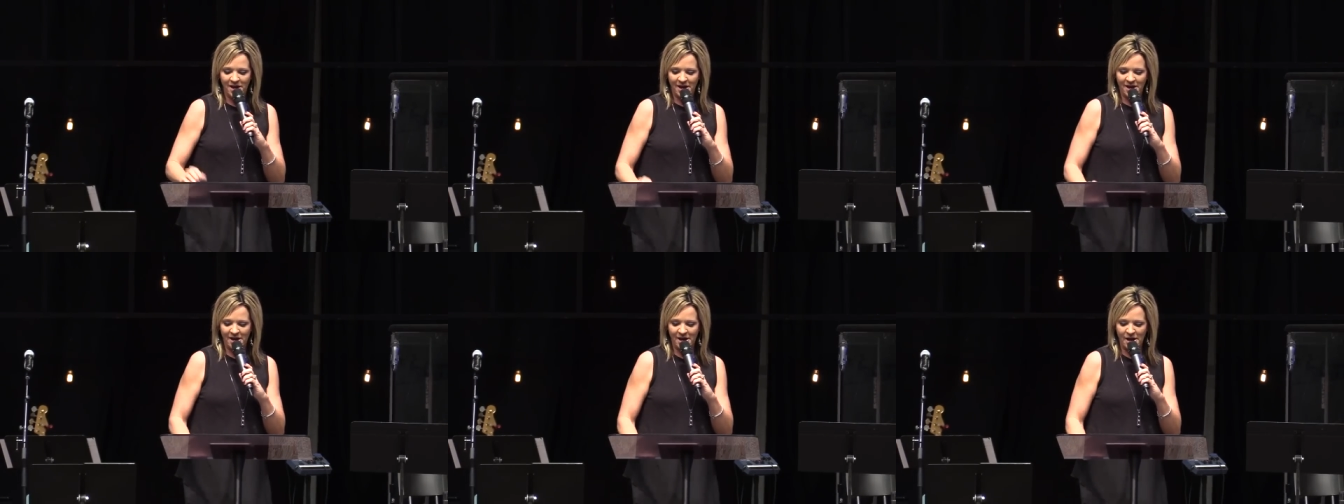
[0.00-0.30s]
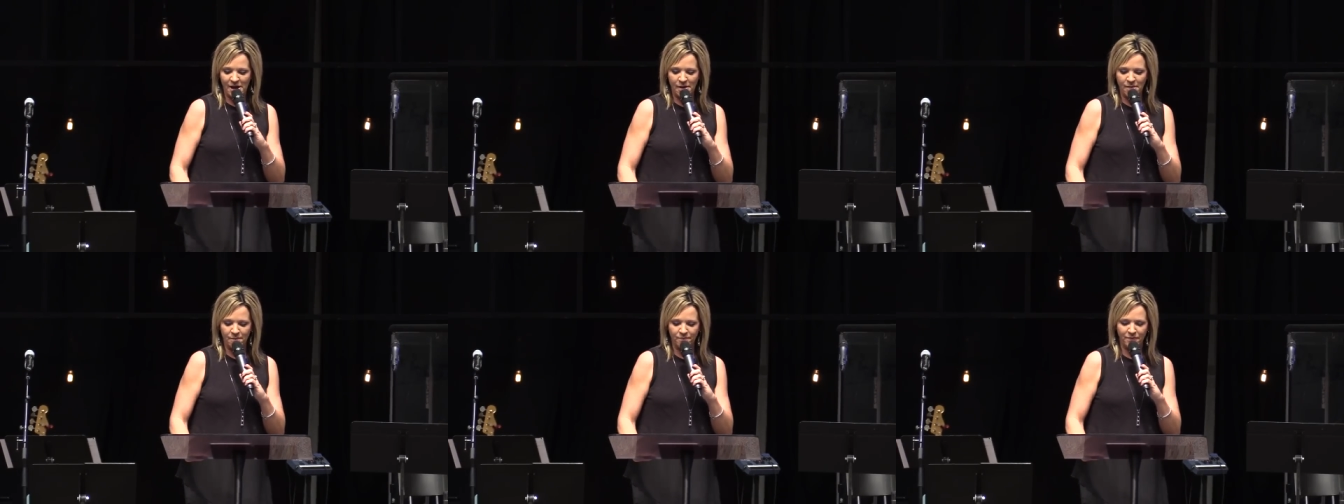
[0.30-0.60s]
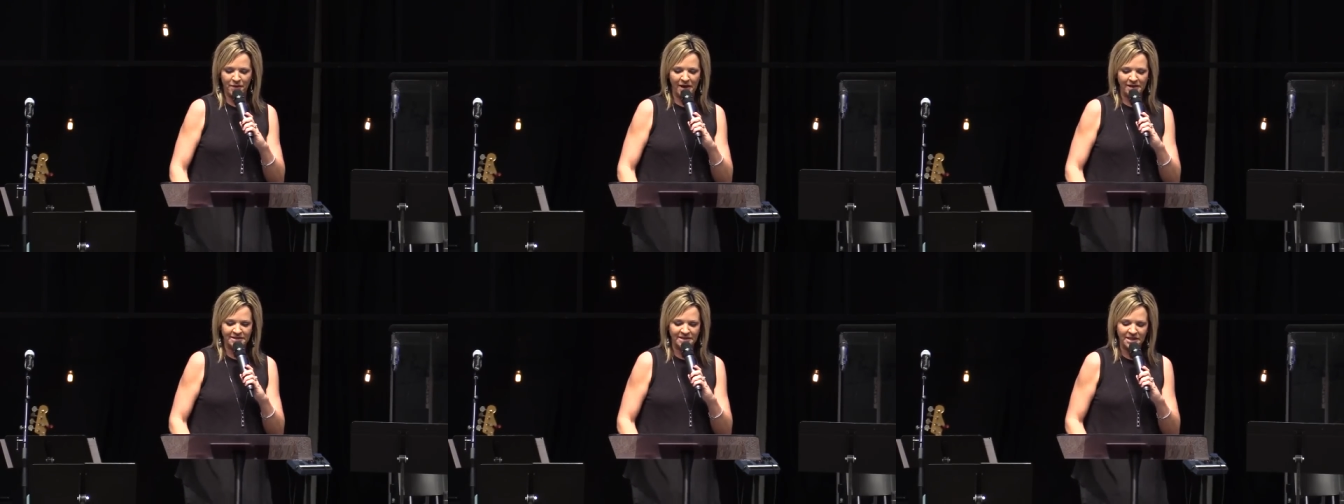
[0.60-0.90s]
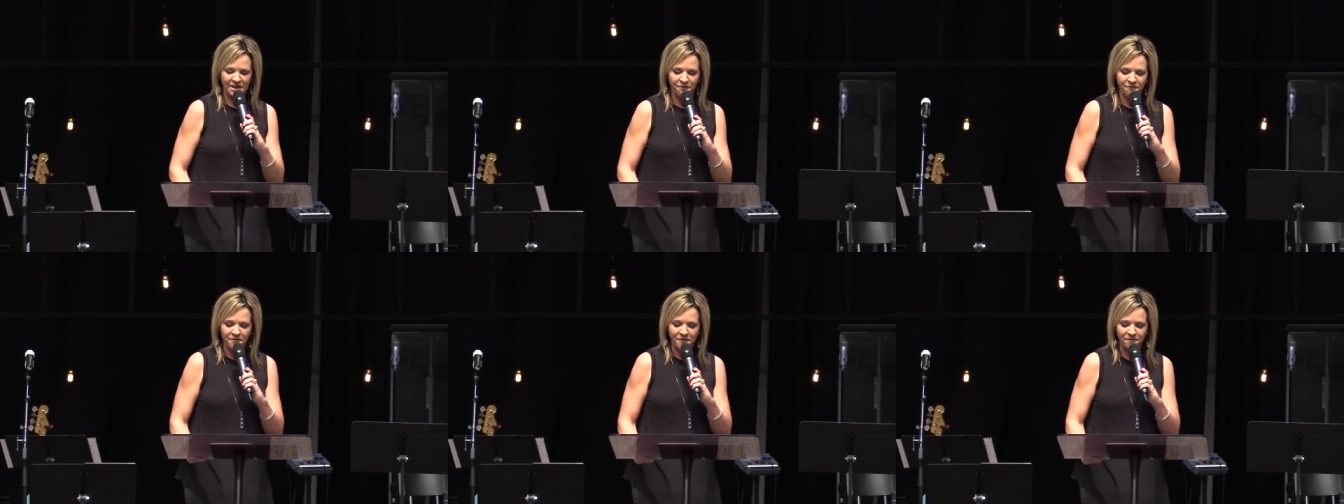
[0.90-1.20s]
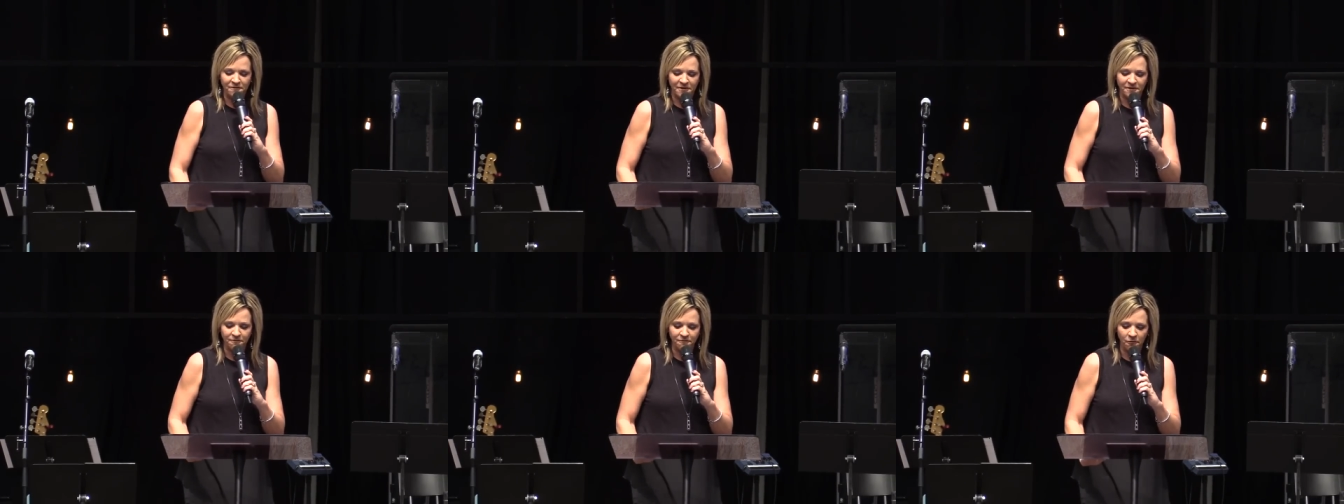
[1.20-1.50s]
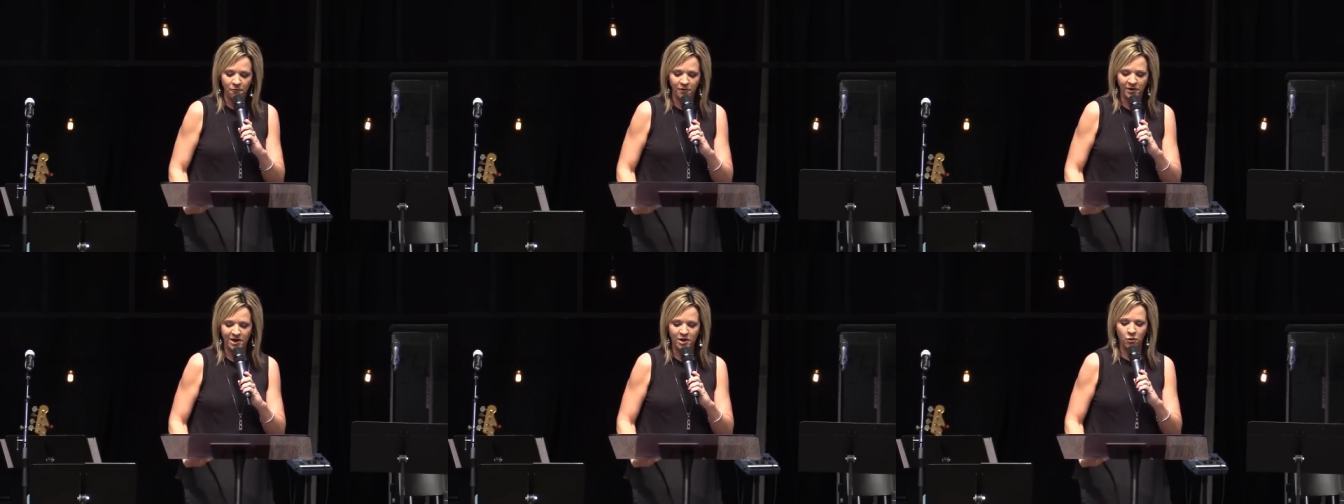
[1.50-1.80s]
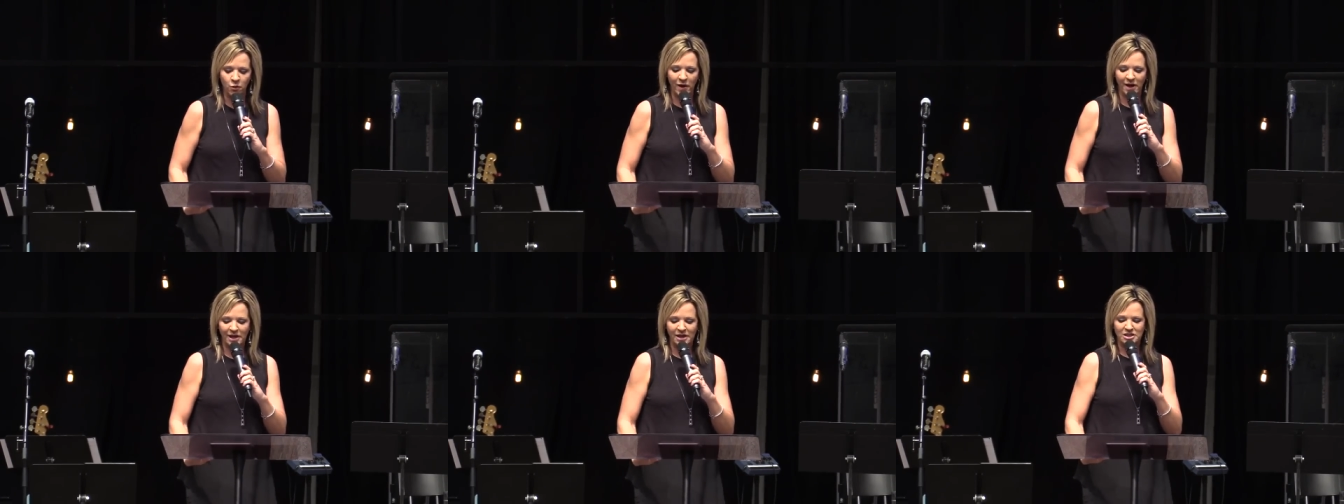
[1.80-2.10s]
Um, Isaiah 54, he
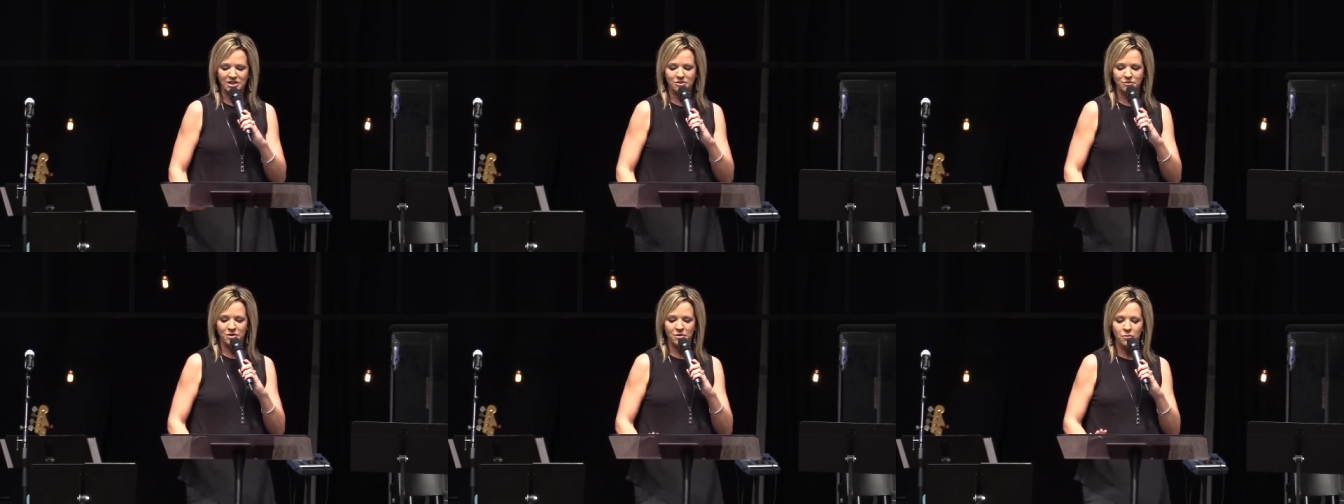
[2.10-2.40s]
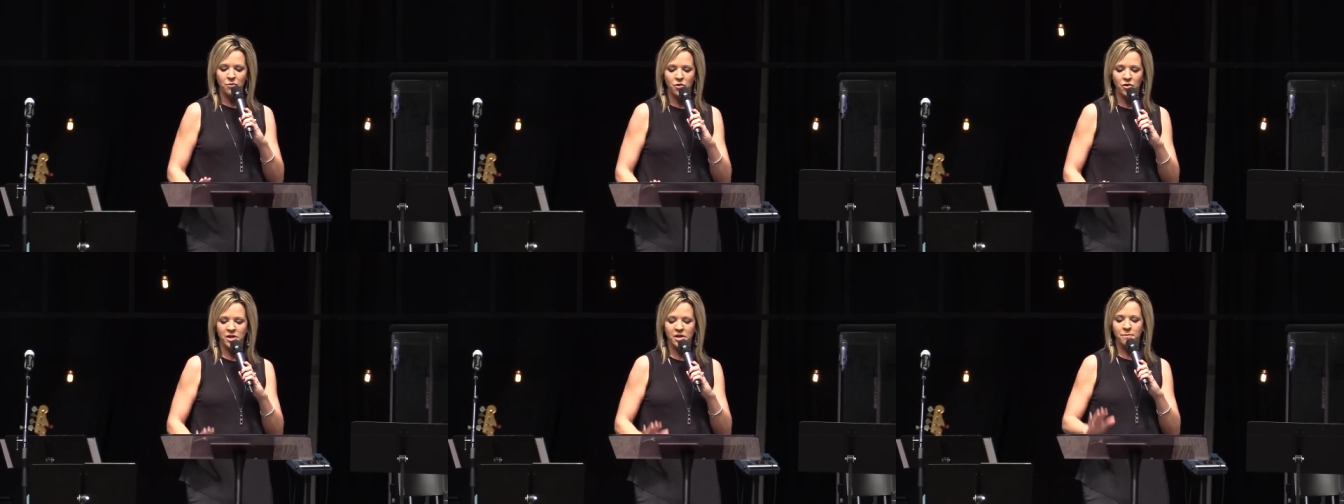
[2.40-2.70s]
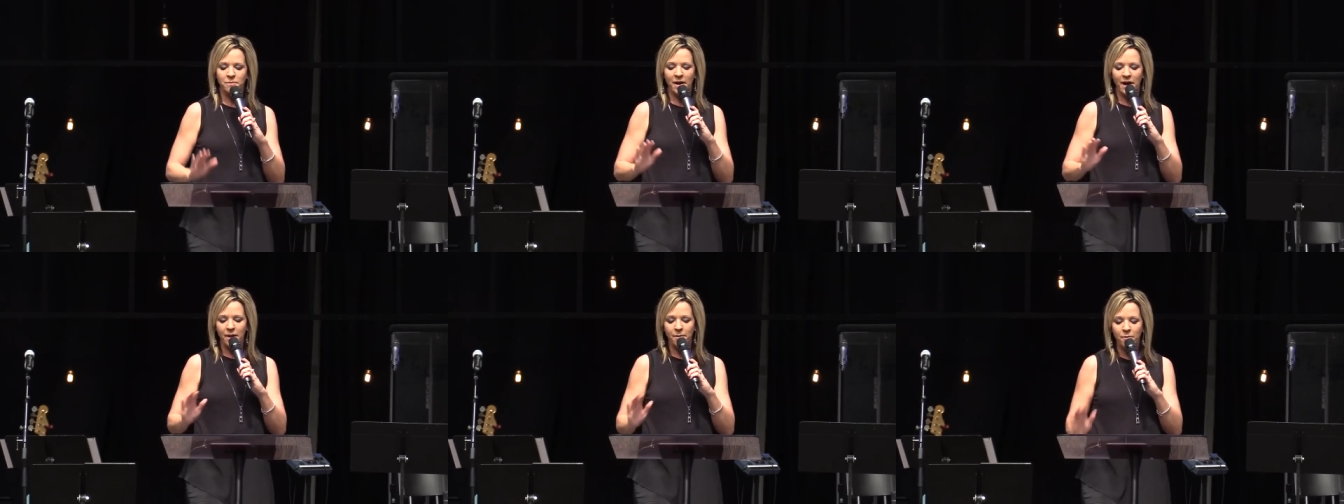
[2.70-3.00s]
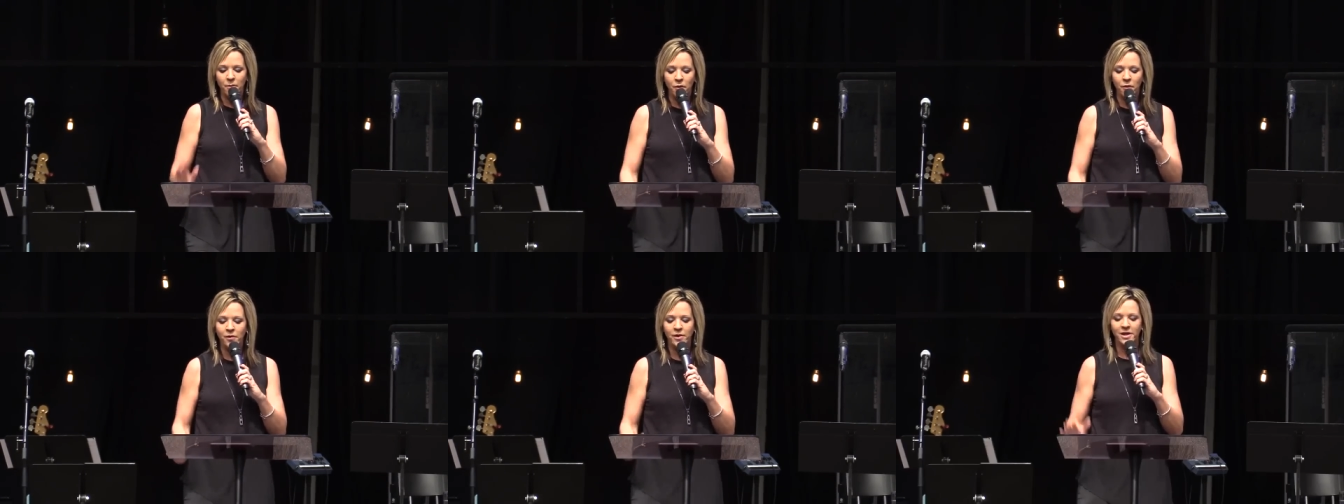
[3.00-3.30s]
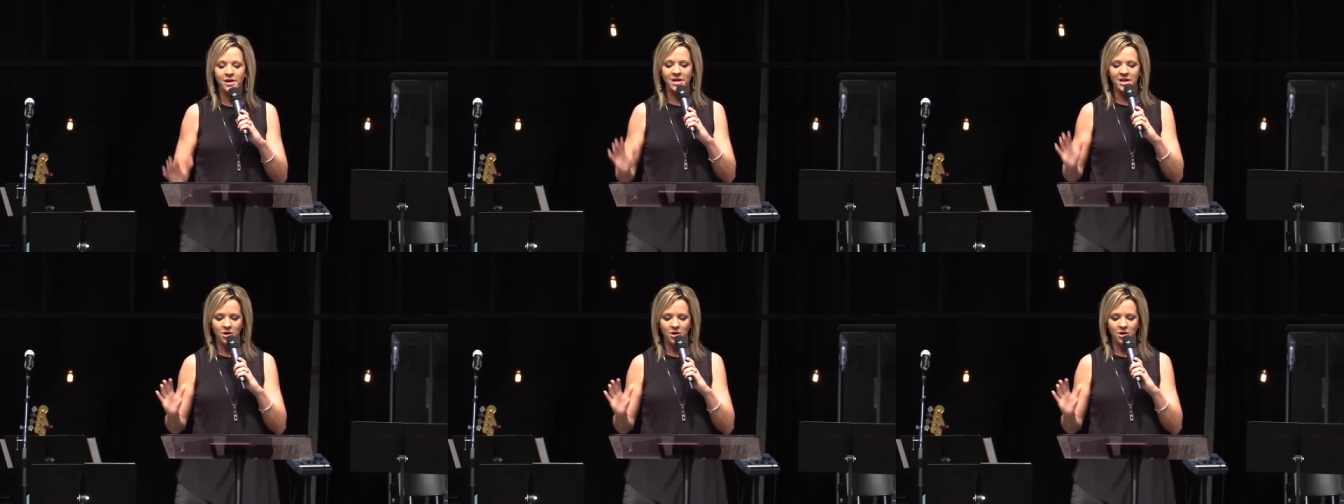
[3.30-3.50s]
awakens me morning by morning.